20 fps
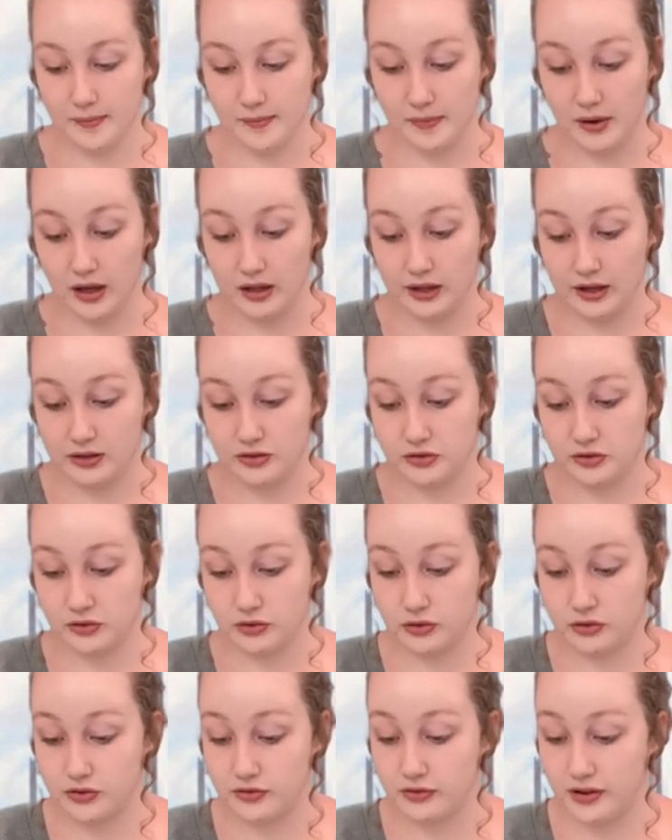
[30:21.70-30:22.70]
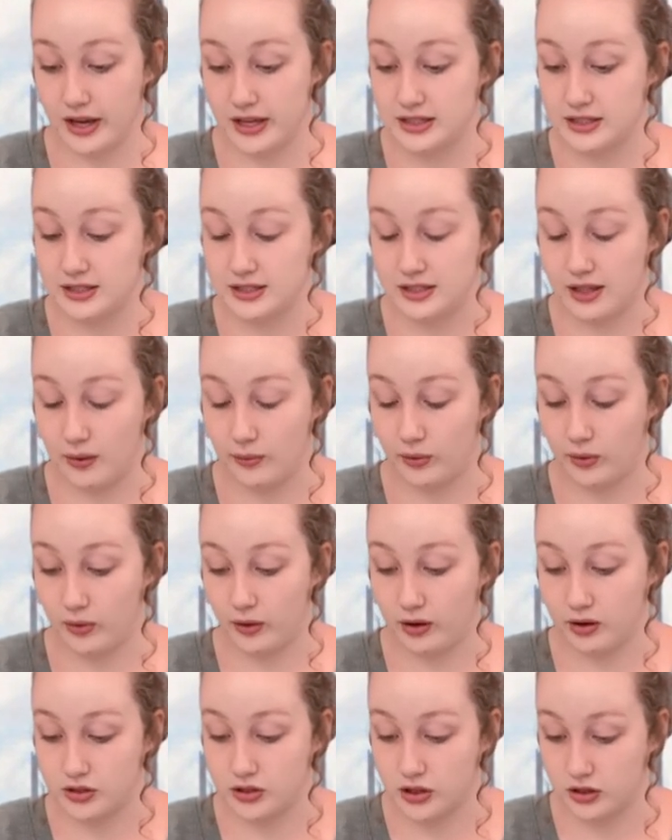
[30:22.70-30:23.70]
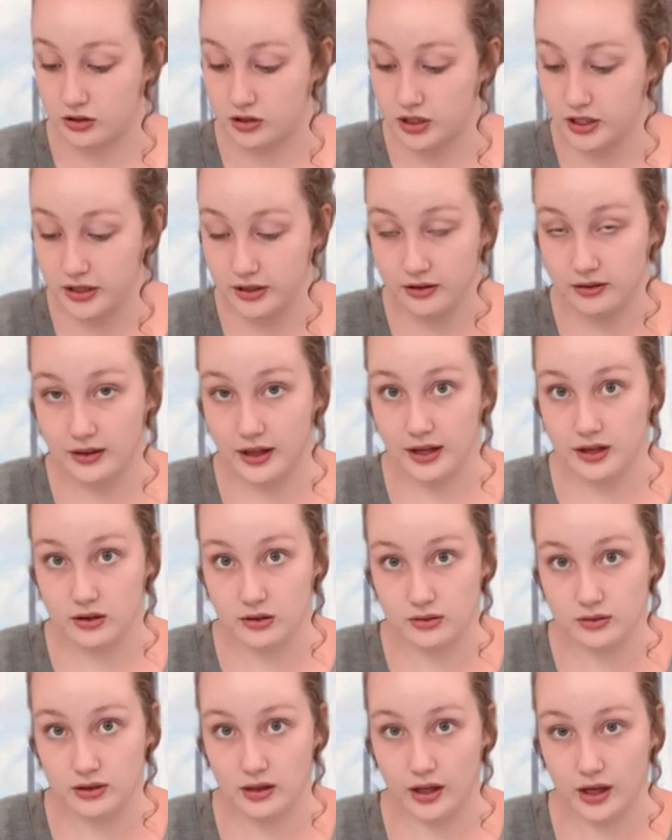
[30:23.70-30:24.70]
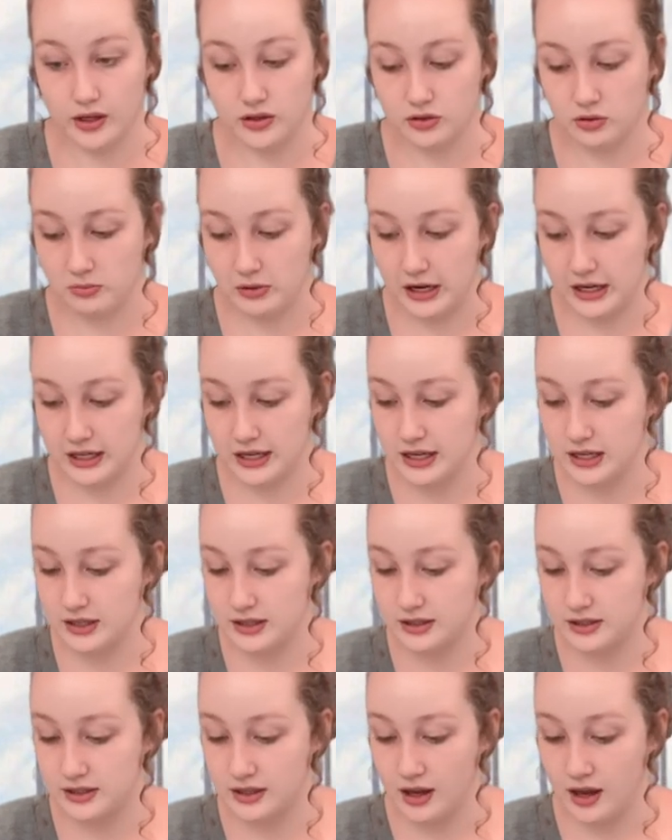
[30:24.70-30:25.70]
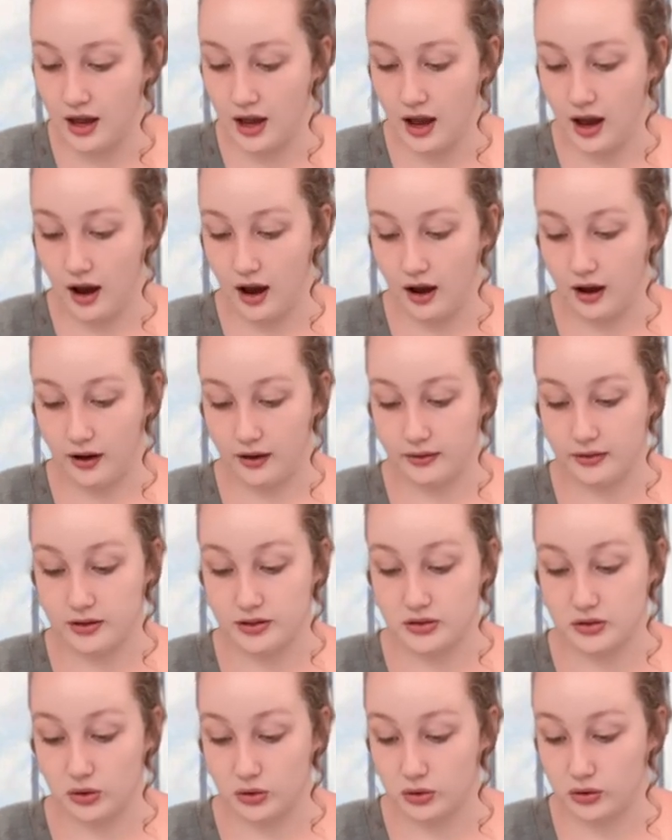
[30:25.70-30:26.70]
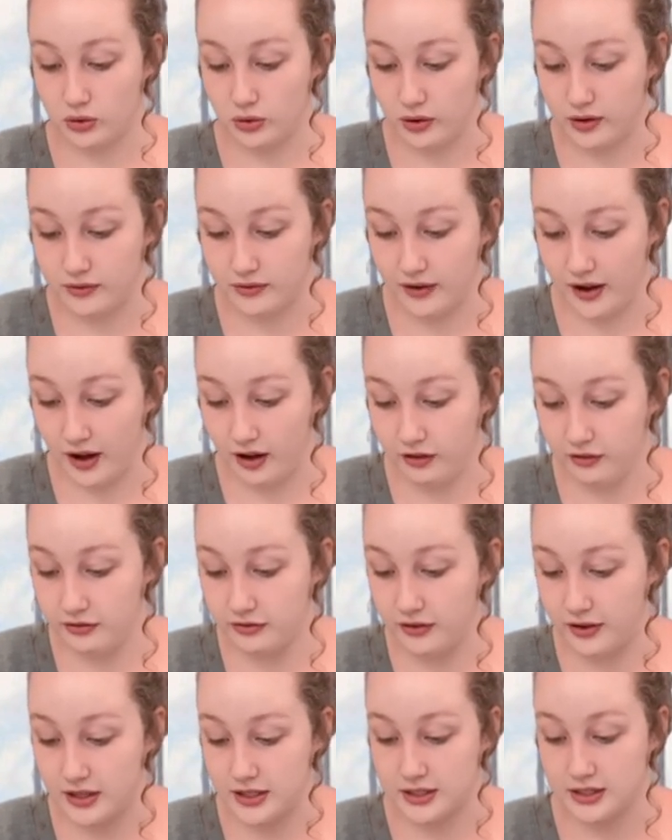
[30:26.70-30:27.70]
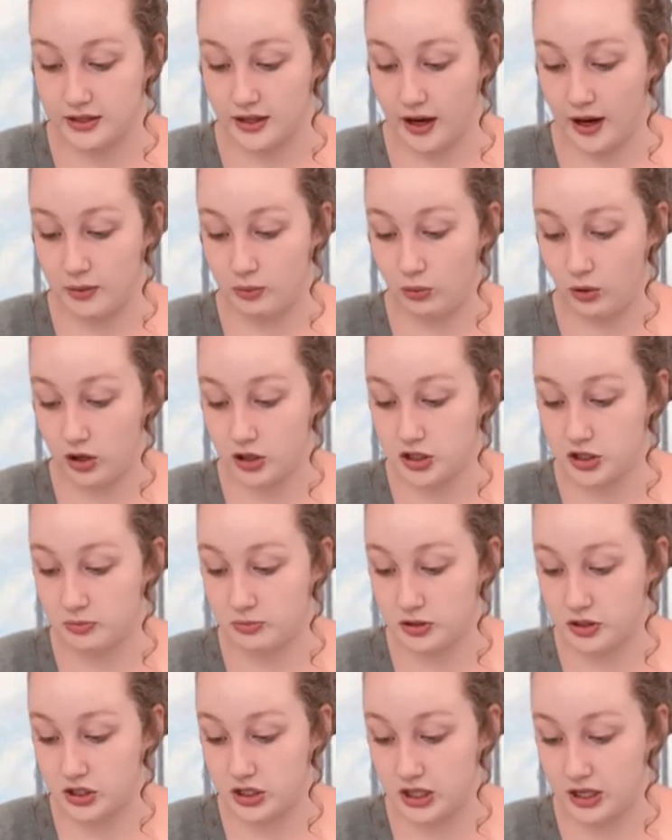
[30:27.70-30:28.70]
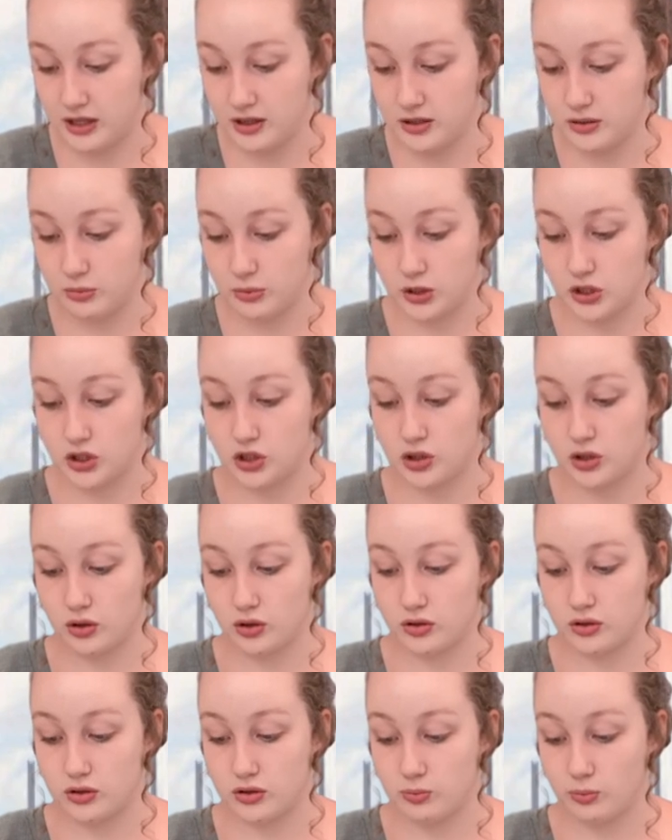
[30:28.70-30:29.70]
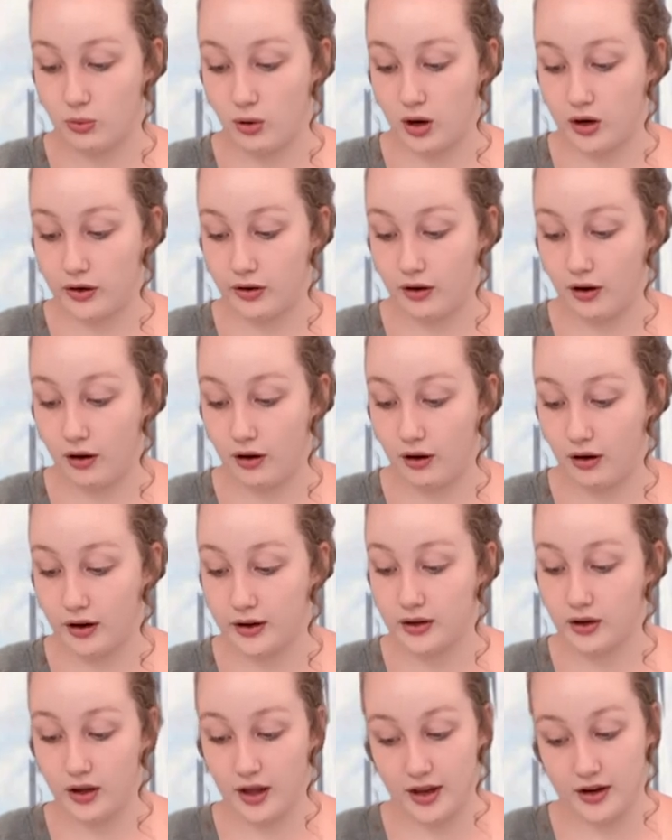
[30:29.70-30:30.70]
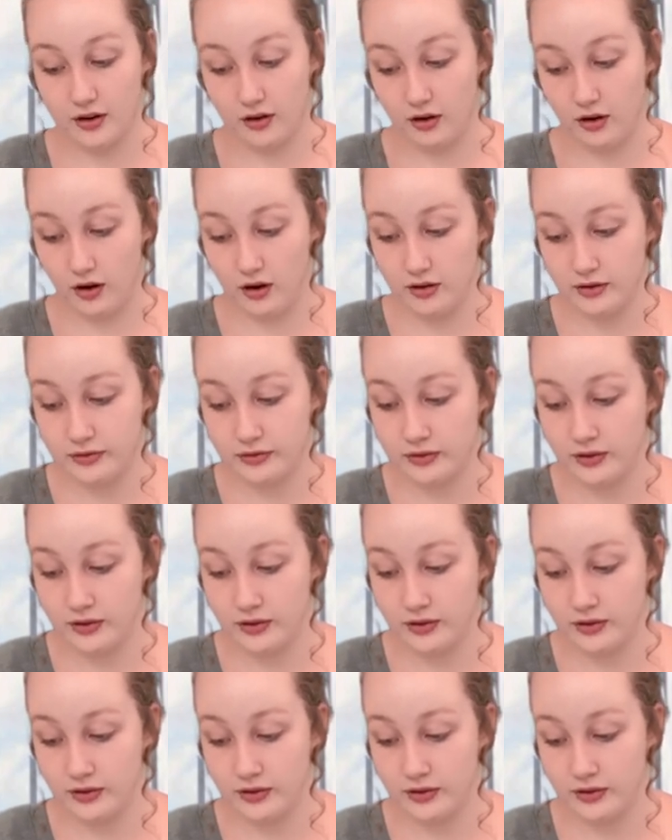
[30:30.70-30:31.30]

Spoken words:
Electrical devices that require charging, they use electromagnets. The solenoid valve inside washing machines, which turns water on and off,